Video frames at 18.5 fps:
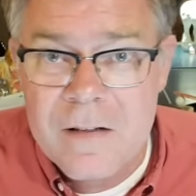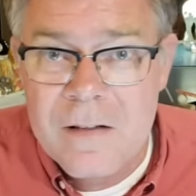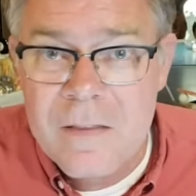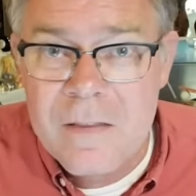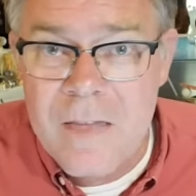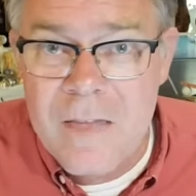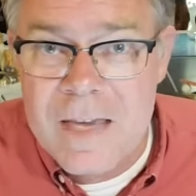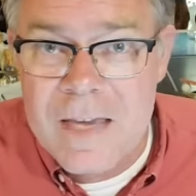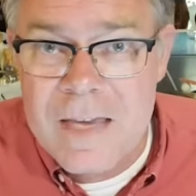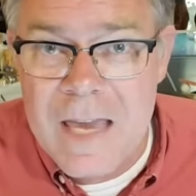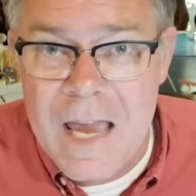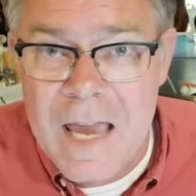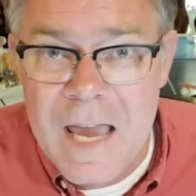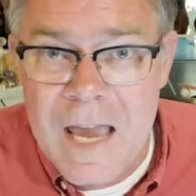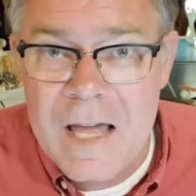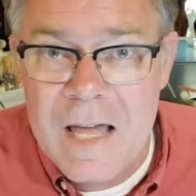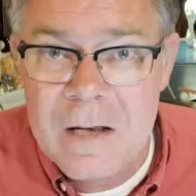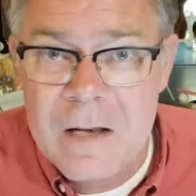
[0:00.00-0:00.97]
they
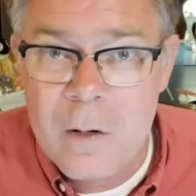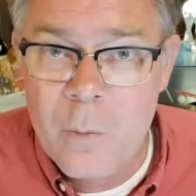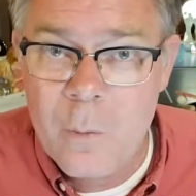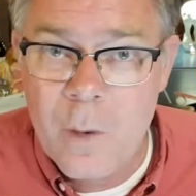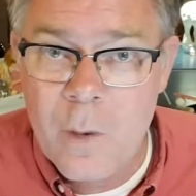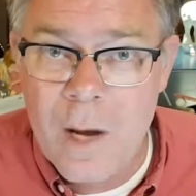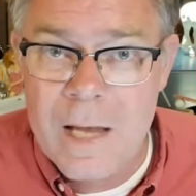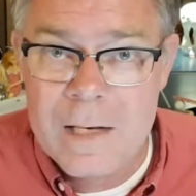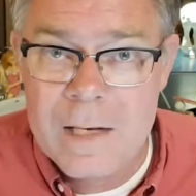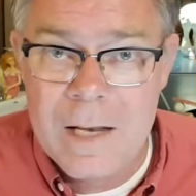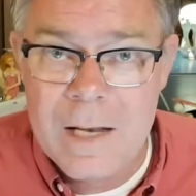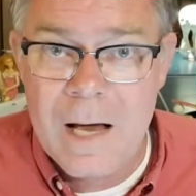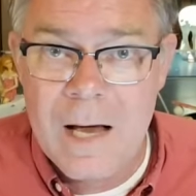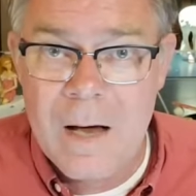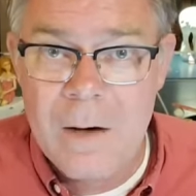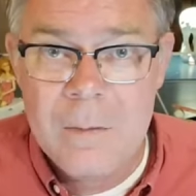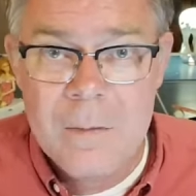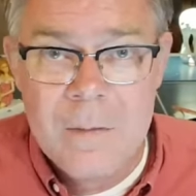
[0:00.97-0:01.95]
can right
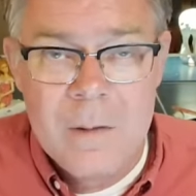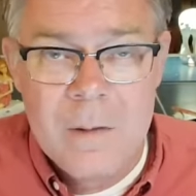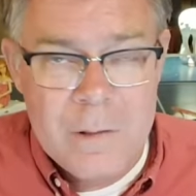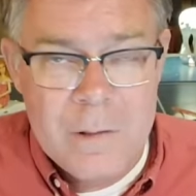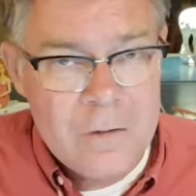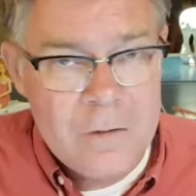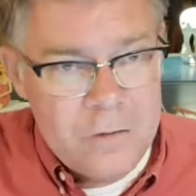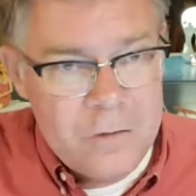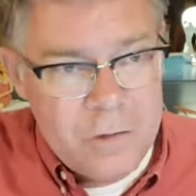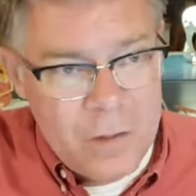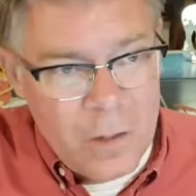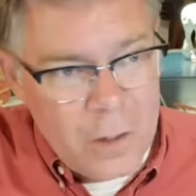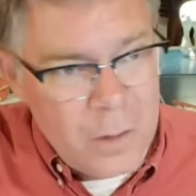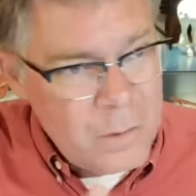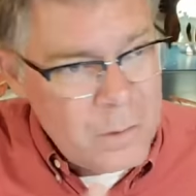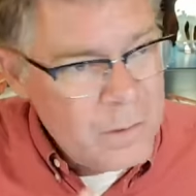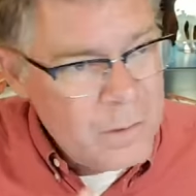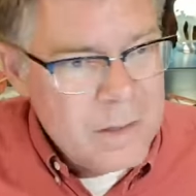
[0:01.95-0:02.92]
now. Because, you
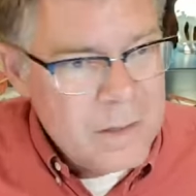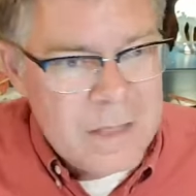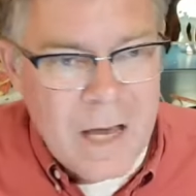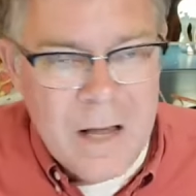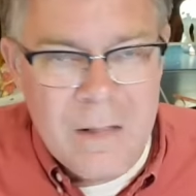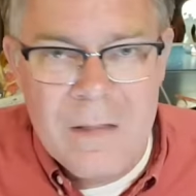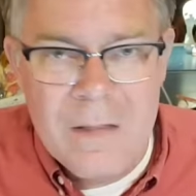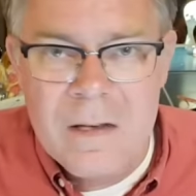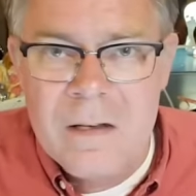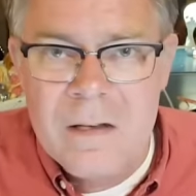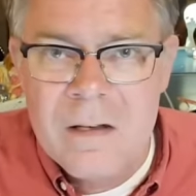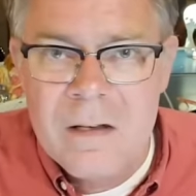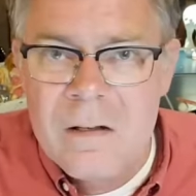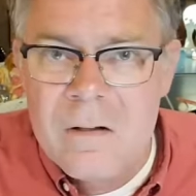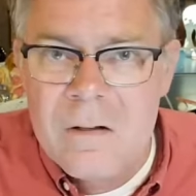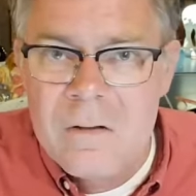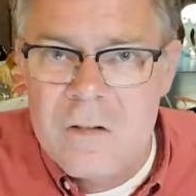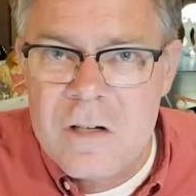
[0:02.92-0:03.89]
know, Yellen,
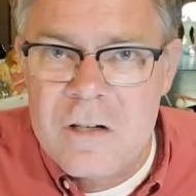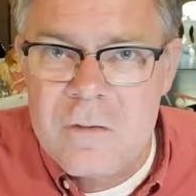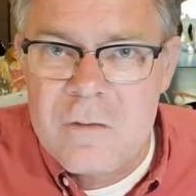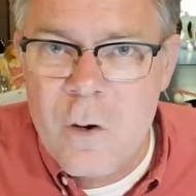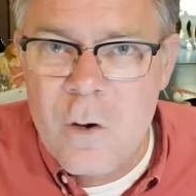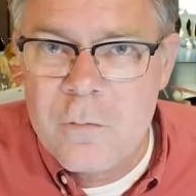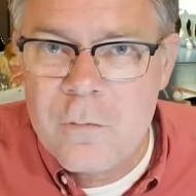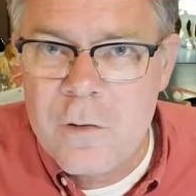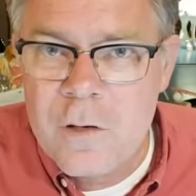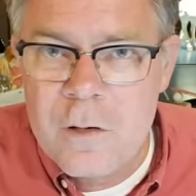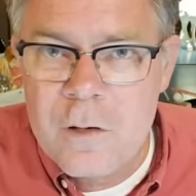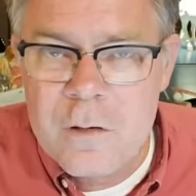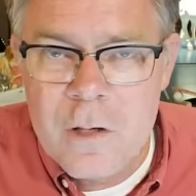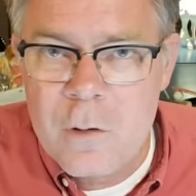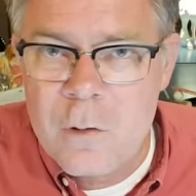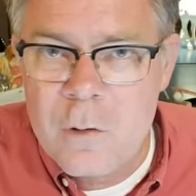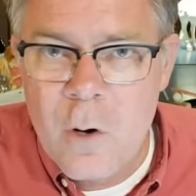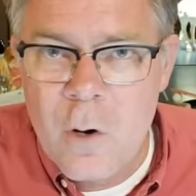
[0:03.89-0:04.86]
she's over,
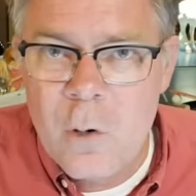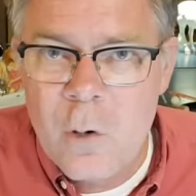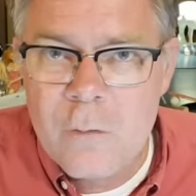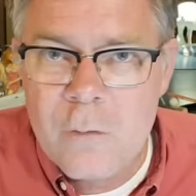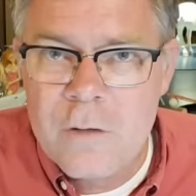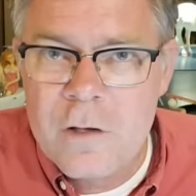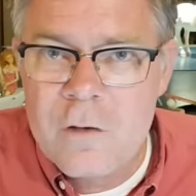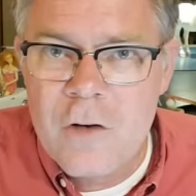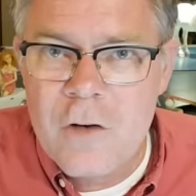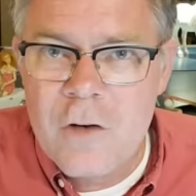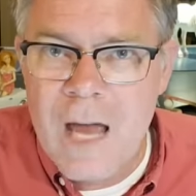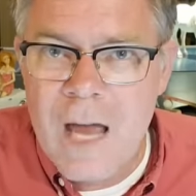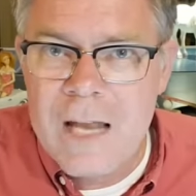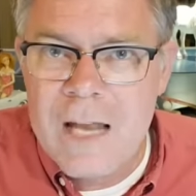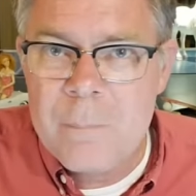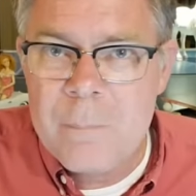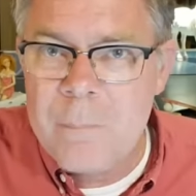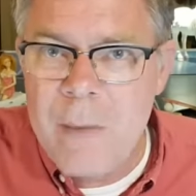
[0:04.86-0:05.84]
you know, going over to
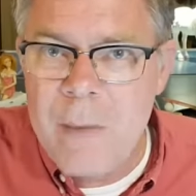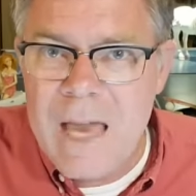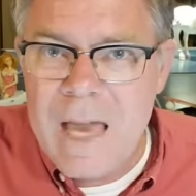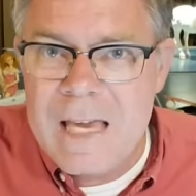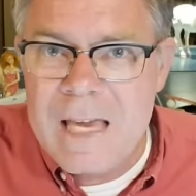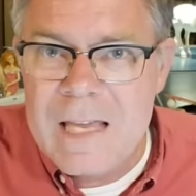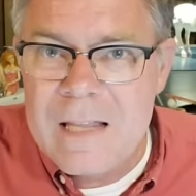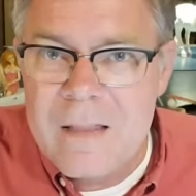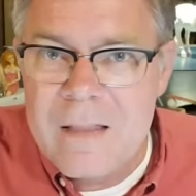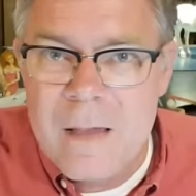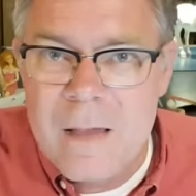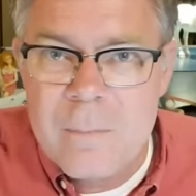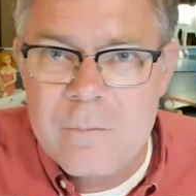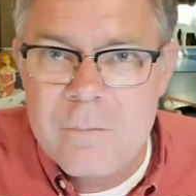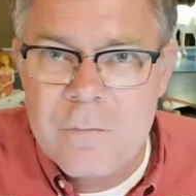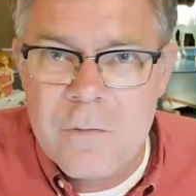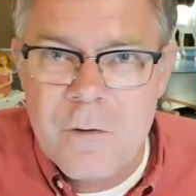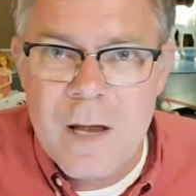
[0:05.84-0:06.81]
China, begging
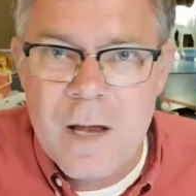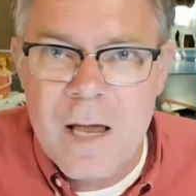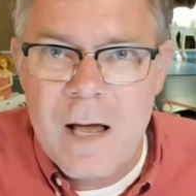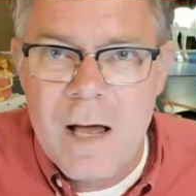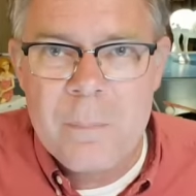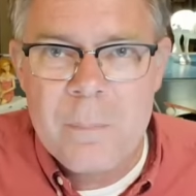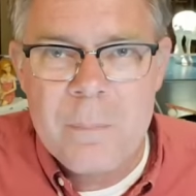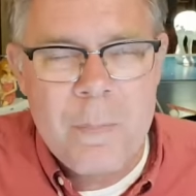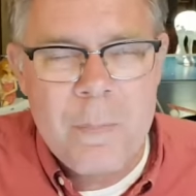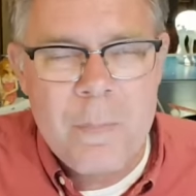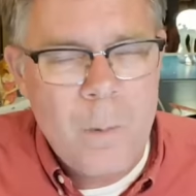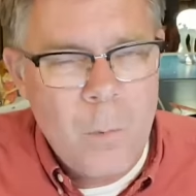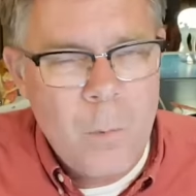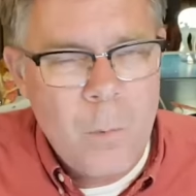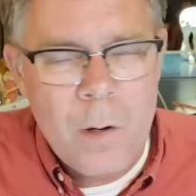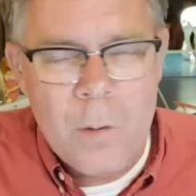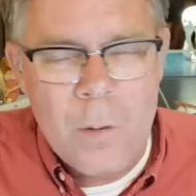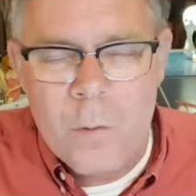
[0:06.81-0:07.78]
them for help.
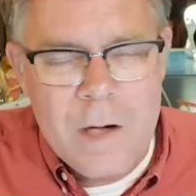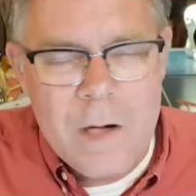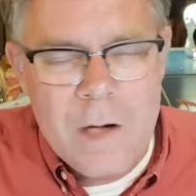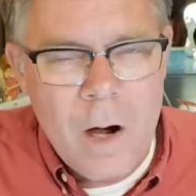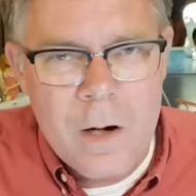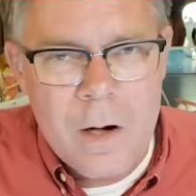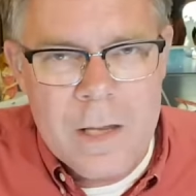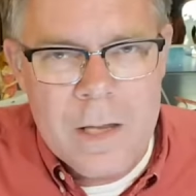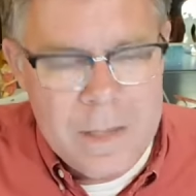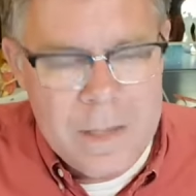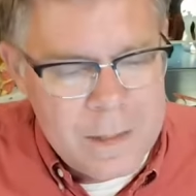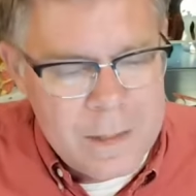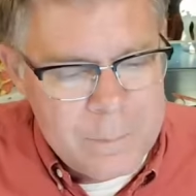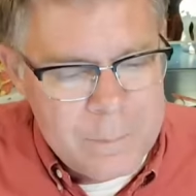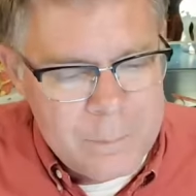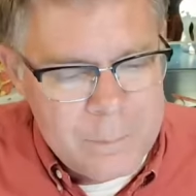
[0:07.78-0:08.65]
We're, we are in a